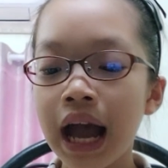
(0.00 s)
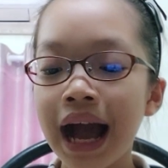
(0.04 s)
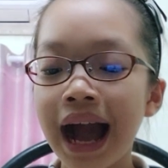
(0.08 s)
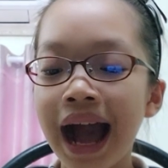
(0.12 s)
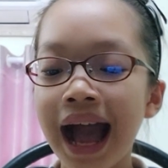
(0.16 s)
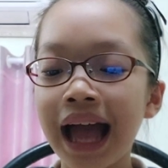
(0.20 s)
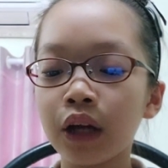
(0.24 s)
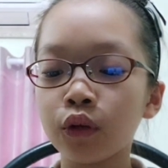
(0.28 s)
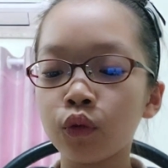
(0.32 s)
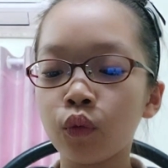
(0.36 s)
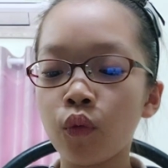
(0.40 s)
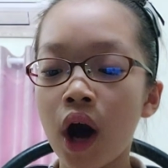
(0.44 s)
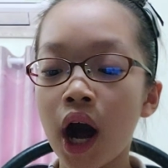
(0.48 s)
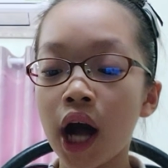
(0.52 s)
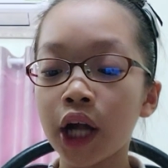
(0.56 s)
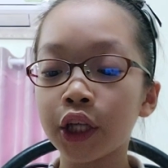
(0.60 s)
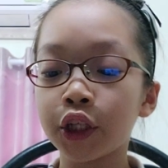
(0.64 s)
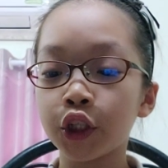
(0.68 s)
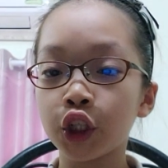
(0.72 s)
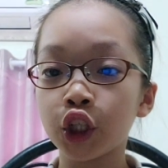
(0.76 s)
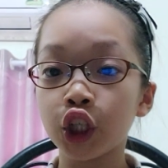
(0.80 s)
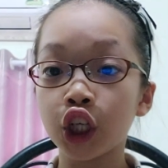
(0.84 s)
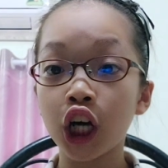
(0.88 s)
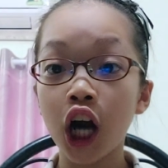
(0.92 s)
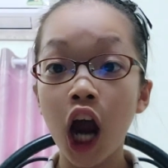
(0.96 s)
I
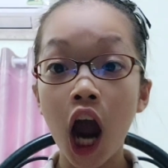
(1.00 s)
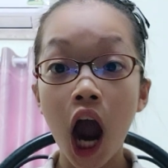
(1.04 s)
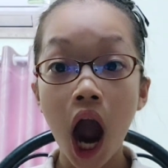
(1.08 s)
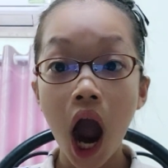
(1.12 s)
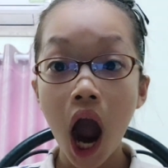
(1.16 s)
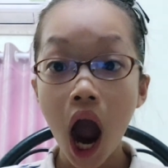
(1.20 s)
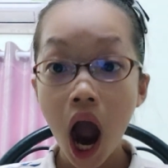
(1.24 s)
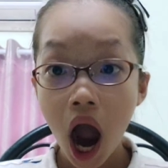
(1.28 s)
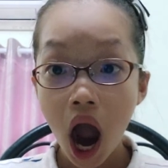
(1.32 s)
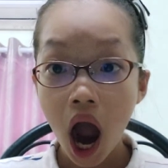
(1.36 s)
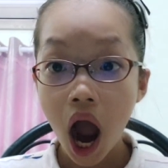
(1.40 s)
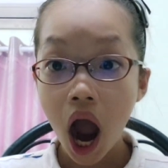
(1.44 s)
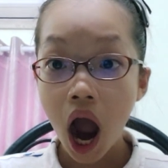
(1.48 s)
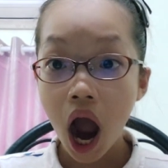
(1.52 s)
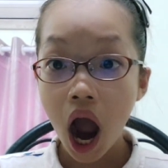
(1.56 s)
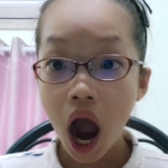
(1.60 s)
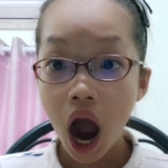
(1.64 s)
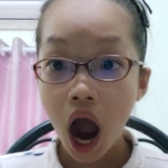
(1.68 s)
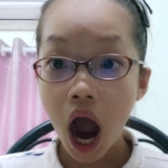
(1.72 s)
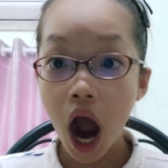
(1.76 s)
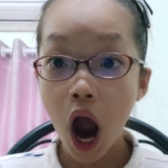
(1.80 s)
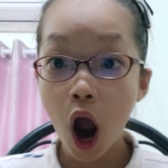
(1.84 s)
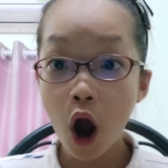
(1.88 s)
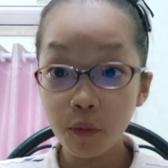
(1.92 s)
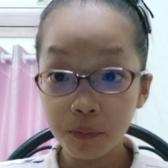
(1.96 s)
watched her
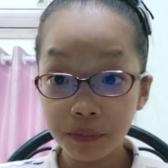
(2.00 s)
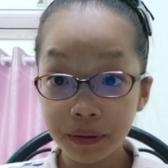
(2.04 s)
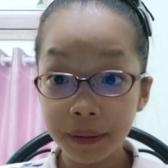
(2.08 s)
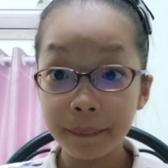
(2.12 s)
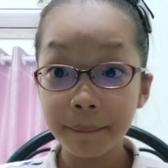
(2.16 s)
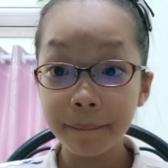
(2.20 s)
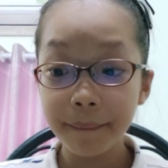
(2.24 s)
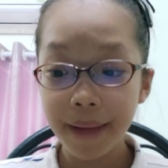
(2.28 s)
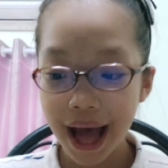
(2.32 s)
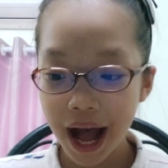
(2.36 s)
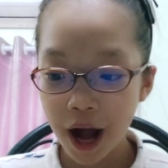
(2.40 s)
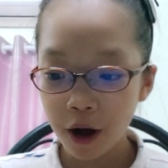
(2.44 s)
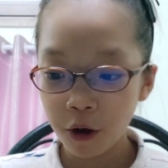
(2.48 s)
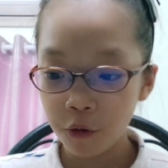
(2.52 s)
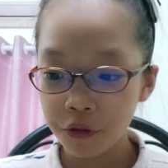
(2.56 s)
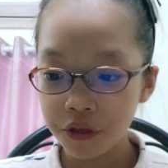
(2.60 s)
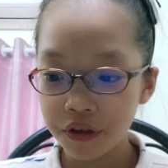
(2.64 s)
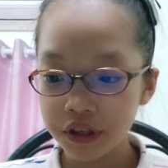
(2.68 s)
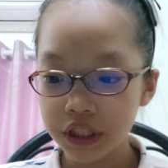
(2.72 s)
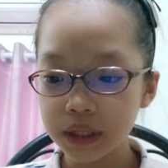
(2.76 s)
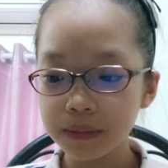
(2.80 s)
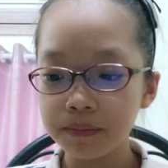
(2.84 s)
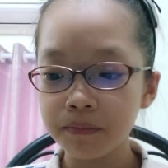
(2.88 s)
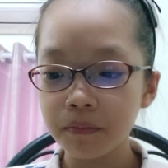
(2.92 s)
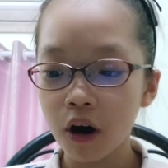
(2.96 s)

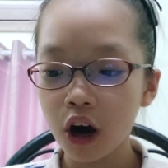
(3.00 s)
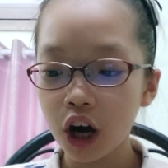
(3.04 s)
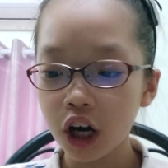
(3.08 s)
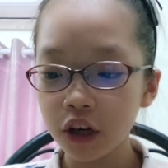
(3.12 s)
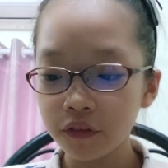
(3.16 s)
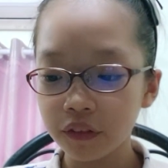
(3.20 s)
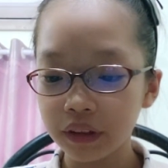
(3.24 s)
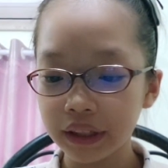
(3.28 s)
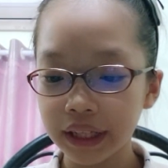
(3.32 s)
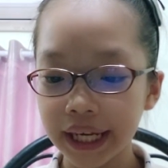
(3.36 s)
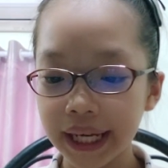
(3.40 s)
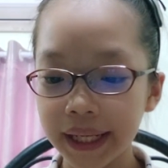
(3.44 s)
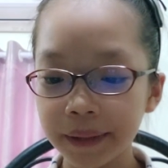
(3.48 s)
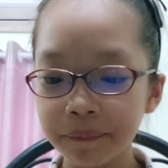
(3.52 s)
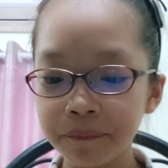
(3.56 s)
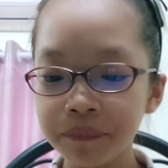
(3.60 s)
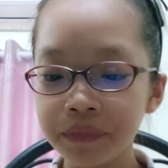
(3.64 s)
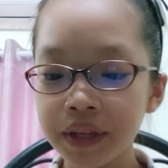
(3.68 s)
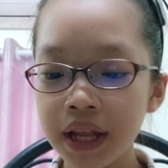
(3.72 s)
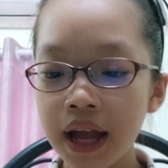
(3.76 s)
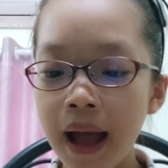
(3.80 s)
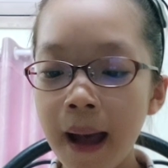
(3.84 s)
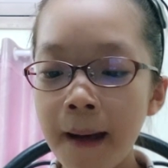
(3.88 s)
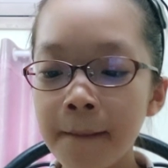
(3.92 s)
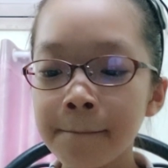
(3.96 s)
open-mouthed, marveling.
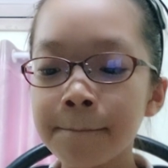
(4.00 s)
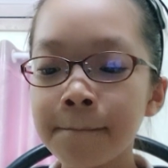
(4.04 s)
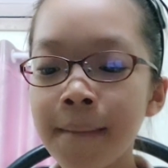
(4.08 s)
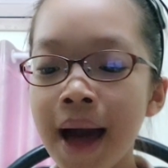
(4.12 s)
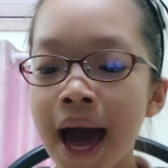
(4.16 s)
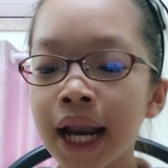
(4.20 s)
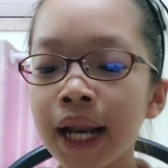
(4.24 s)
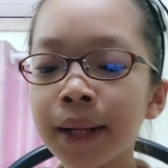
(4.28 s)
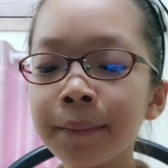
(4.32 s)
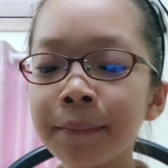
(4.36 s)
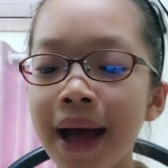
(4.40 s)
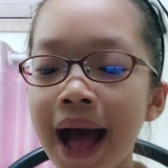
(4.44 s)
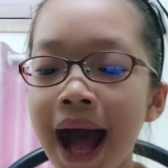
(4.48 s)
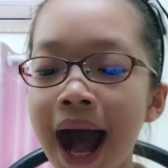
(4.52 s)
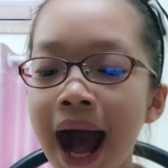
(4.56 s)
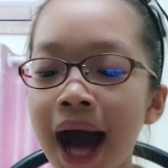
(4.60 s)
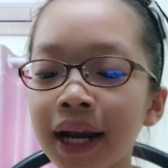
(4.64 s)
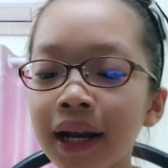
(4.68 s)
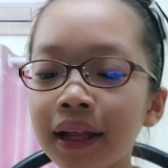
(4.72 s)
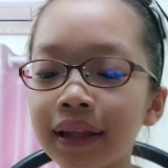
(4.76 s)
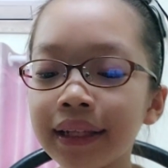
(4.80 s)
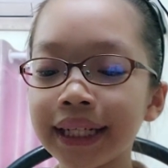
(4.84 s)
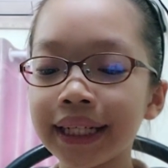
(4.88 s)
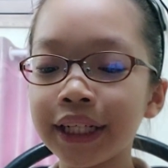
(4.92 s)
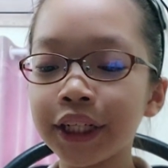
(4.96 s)
Madame
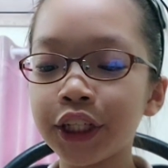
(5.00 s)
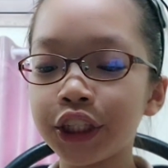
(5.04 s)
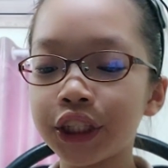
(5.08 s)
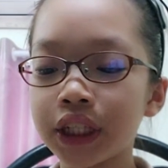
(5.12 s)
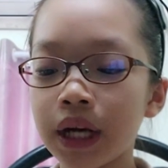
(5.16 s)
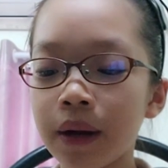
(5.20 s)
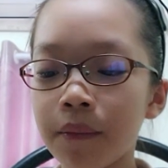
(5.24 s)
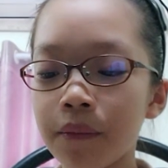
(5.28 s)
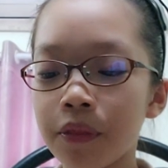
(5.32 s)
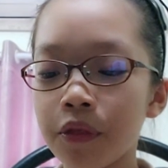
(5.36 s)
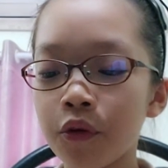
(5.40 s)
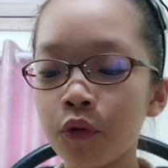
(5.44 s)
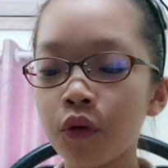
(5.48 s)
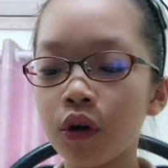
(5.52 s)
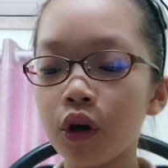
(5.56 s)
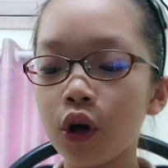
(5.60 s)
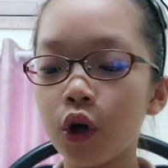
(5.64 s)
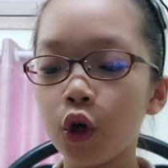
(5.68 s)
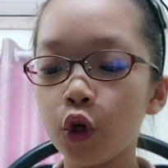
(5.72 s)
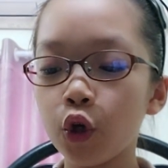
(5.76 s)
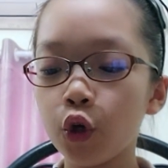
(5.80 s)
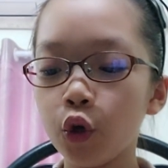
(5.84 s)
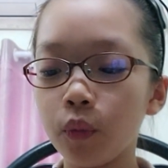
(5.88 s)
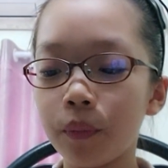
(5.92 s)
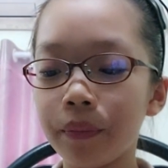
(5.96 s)
Adeline jumped through a
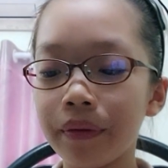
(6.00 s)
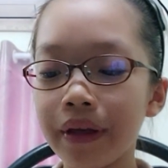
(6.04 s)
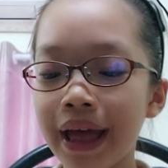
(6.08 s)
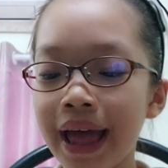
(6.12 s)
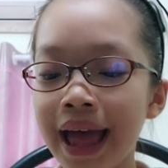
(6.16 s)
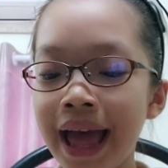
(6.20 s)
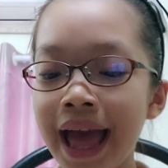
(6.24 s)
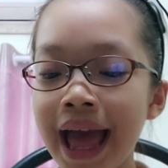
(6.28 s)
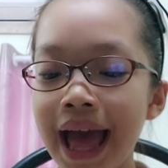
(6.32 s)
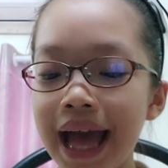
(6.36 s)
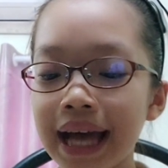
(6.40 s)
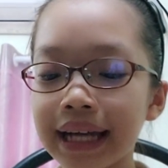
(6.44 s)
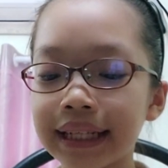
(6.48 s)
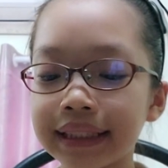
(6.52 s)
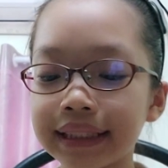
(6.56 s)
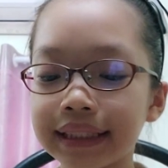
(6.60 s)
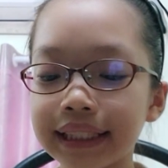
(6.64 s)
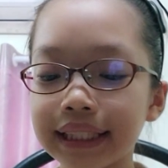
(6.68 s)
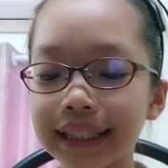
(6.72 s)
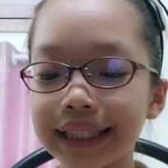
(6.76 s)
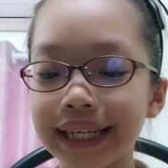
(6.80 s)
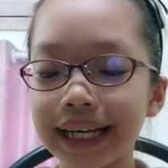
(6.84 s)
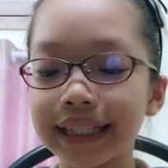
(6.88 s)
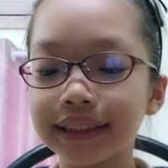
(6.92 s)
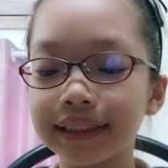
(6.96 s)
hoop and
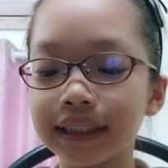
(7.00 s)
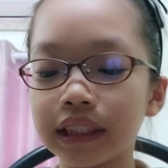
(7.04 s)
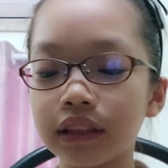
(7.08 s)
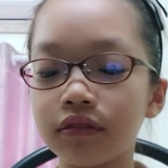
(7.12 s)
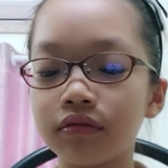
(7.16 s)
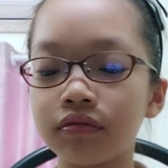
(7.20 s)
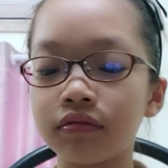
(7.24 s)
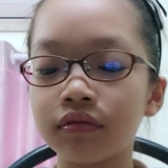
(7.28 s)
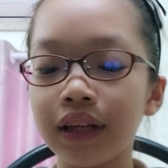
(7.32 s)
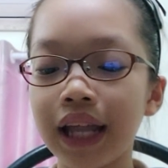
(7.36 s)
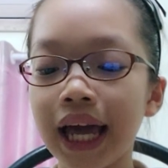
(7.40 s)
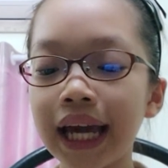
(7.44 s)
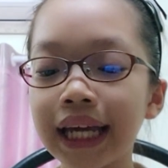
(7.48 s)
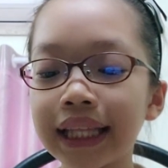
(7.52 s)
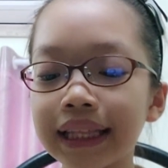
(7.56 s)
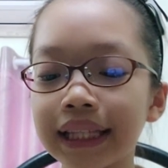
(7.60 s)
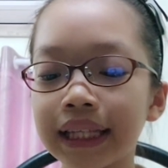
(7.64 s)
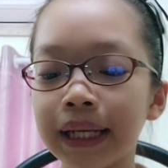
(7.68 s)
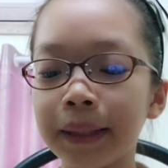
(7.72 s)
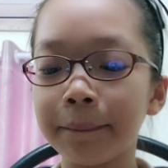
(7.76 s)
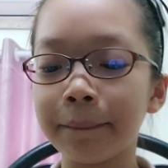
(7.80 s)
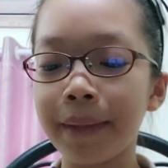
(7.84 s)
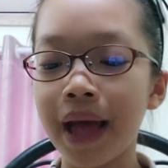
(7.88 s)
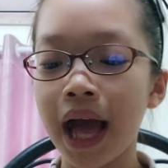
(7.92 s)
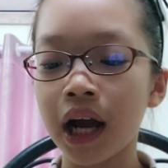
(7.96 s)
landed
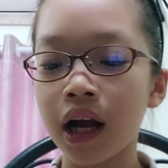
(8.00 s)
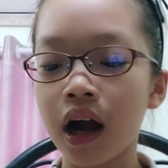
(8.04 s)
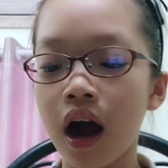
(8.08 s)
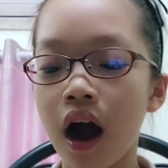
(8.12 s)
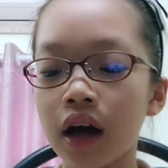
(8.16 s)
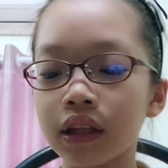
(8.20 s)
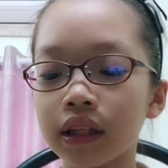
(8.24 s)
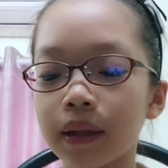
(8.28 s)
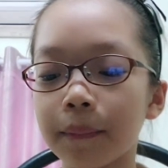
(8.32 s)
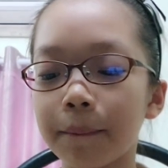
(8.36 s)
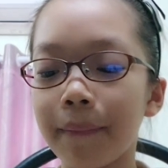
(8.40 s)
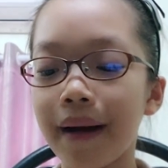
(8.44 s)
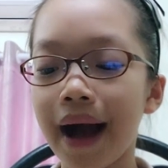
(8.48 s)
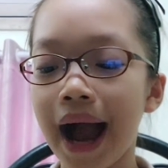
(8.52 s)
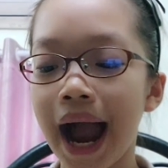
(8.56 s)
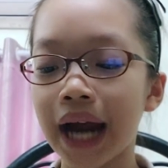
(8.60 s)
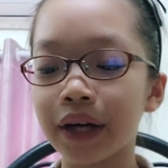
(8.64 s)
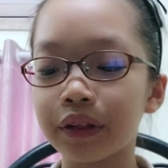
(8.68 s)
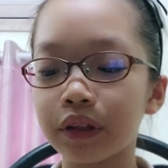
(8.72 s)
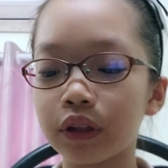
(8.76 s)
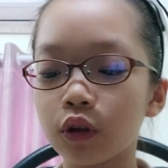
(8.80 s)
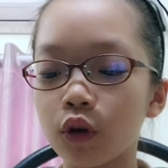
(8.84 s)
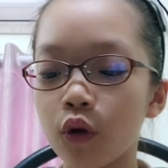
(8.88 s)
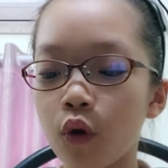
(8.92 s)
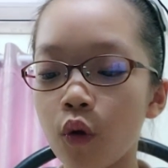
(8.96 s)
lightly back on the
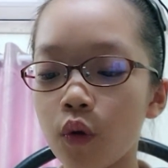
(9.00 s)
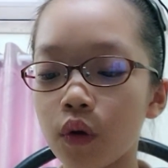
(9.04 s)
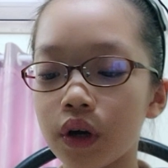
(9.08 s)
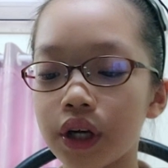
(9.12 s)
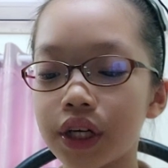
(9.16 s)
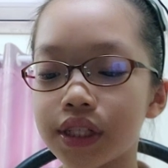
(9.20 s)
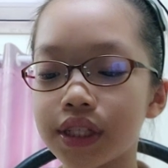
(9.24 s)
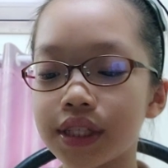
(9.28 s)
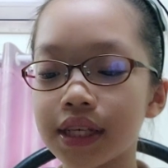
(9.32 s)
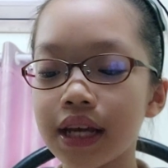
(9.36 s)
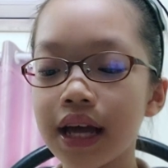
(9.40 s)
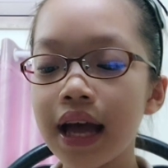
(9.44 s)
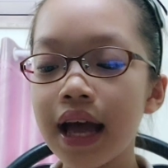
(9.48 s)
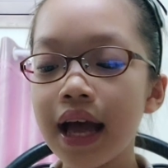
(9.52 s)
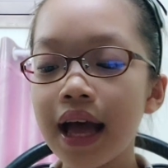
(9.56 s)
pirate horse,